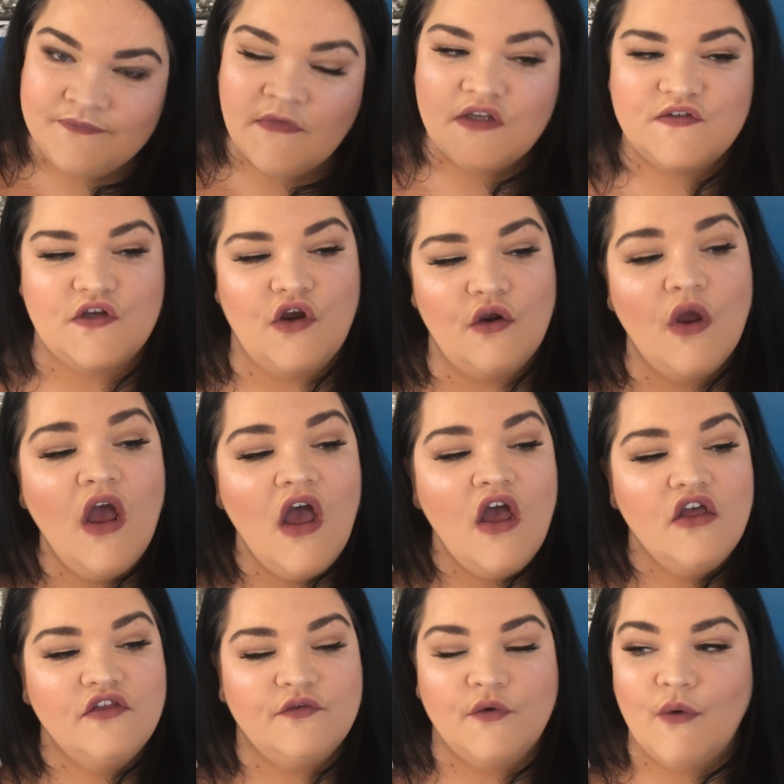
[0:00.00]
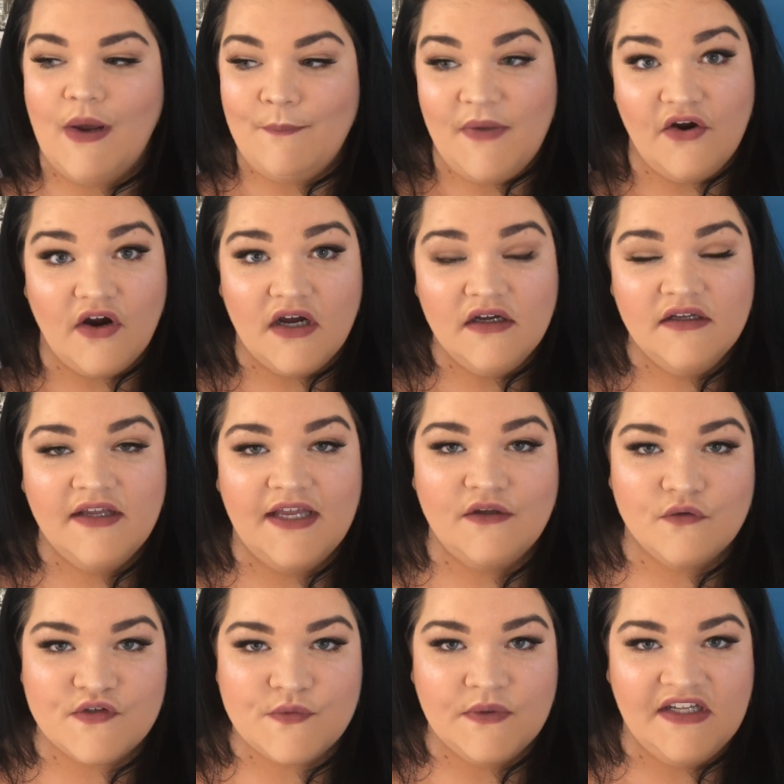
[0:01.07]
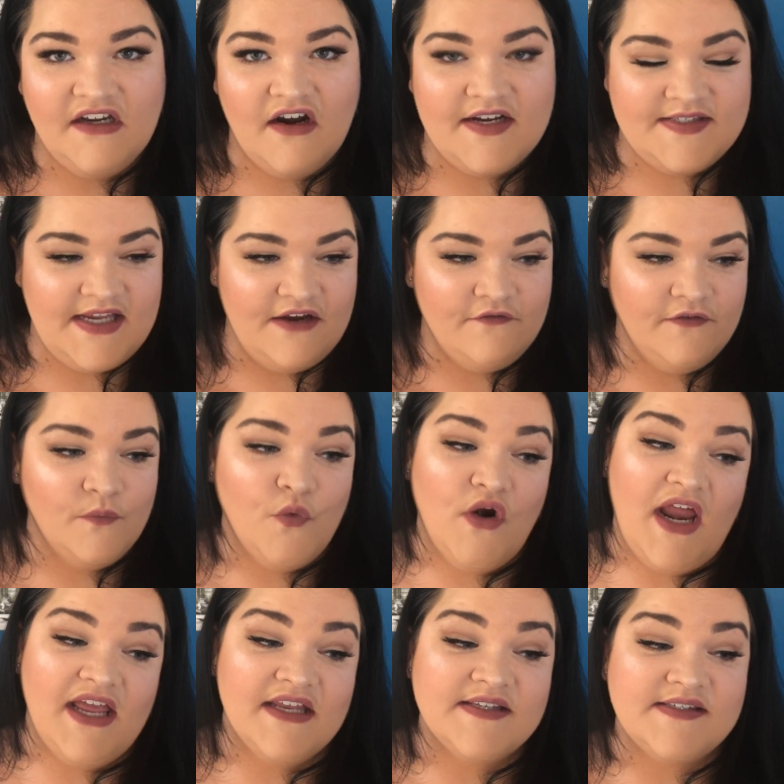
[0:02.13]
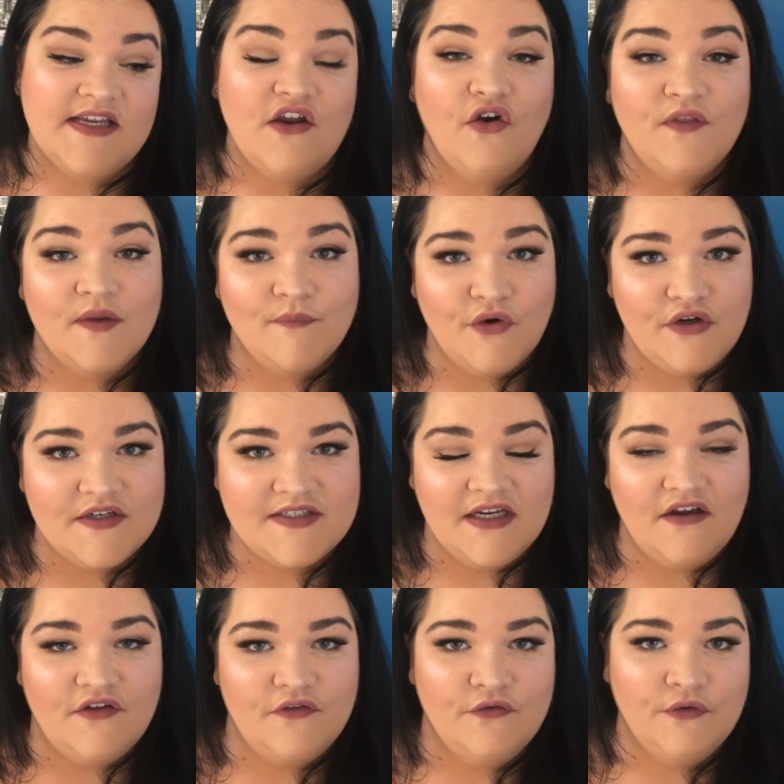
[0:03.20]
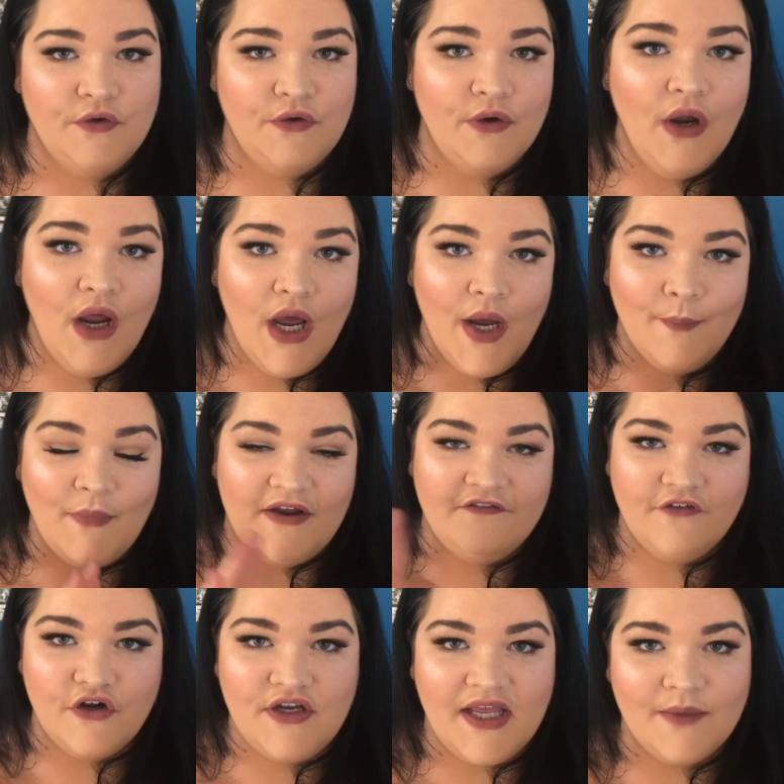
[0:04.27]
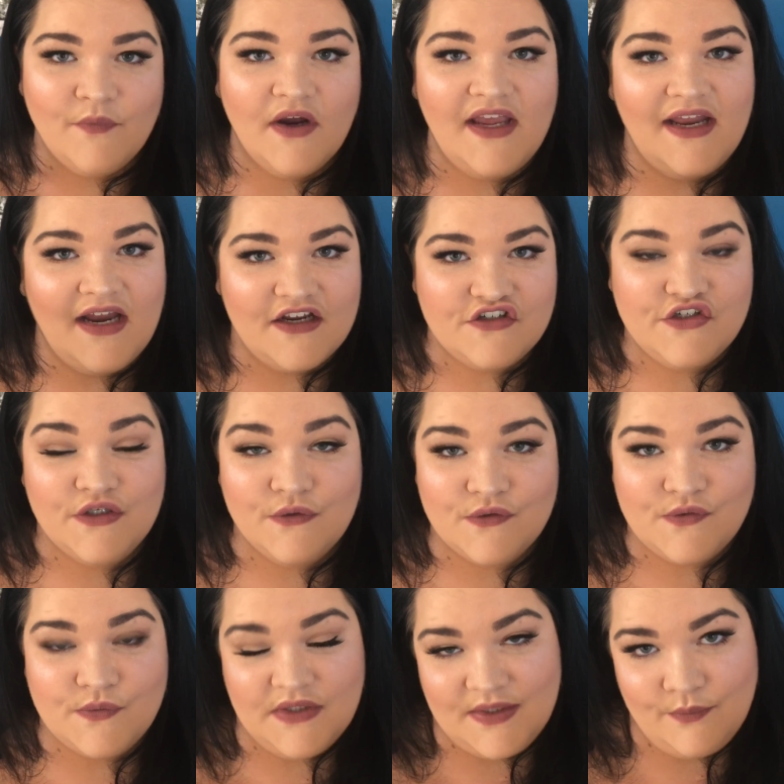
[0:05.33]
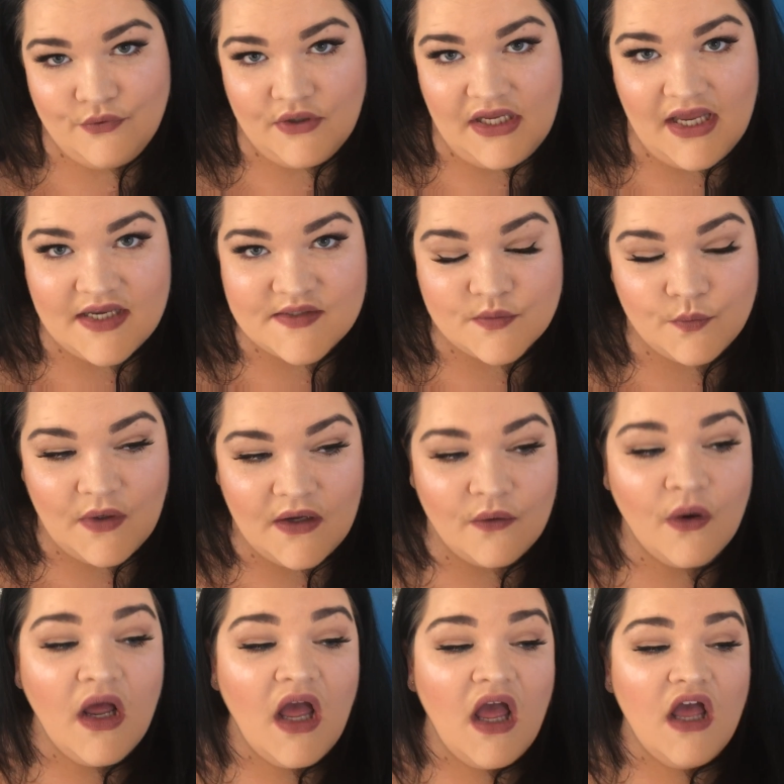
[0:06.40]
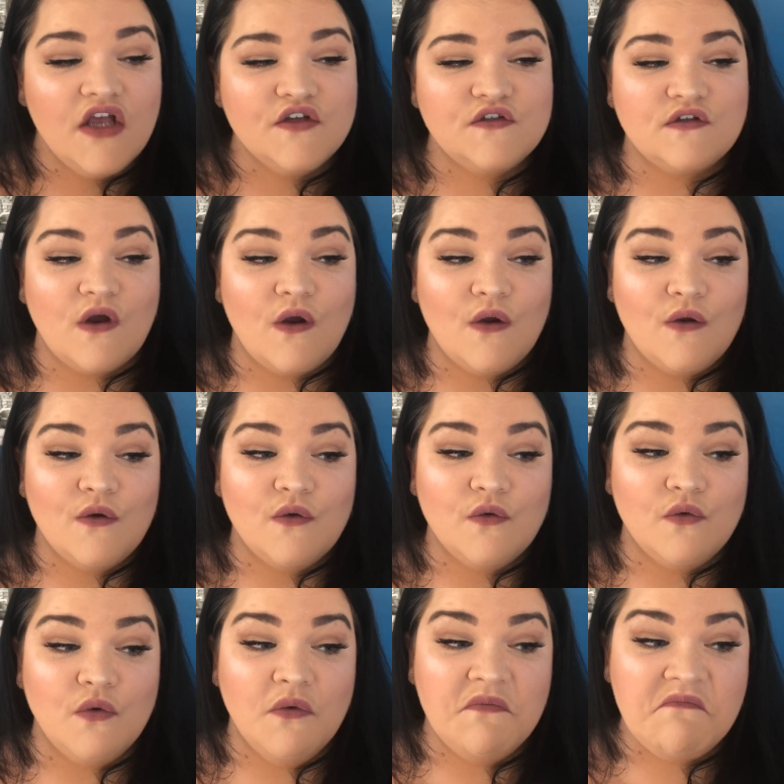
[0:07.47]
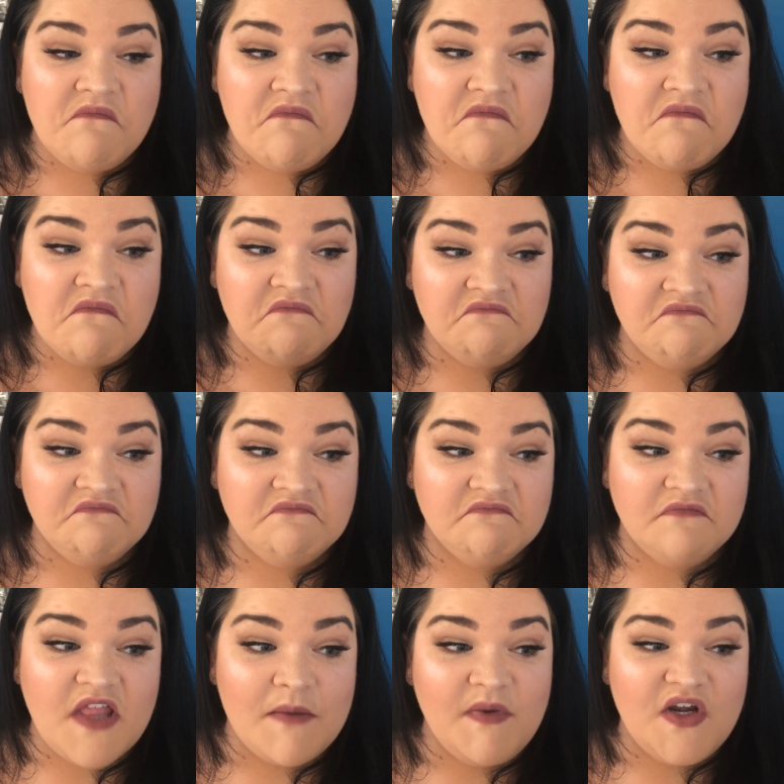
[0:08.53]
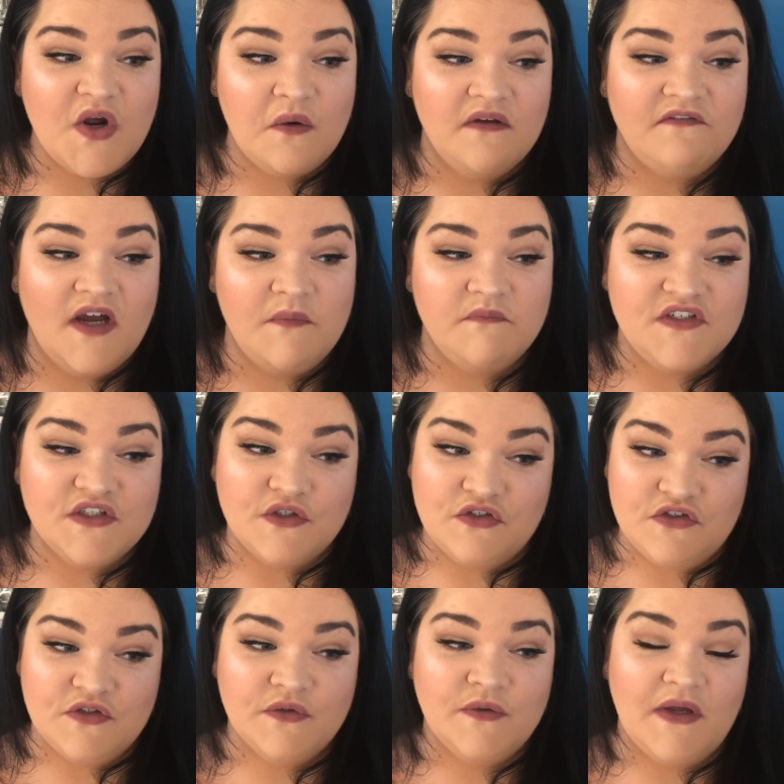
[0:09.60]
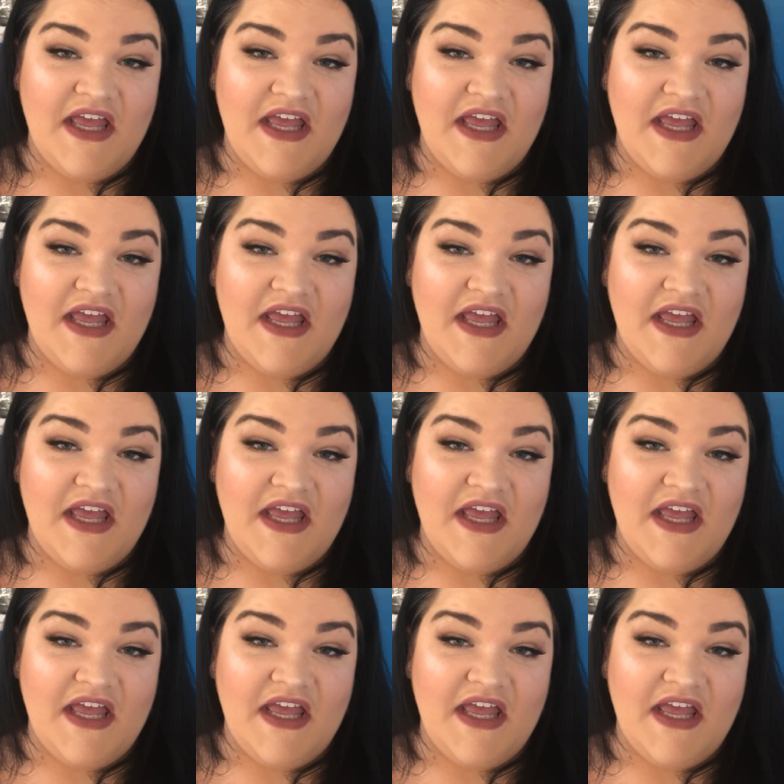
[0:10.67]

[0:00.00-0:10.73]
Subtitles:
So through a mirror, it looks really nice, and from what I can see on the monitor through my phone camera, it actually looks really pretty as well. So let me know if I'm delusional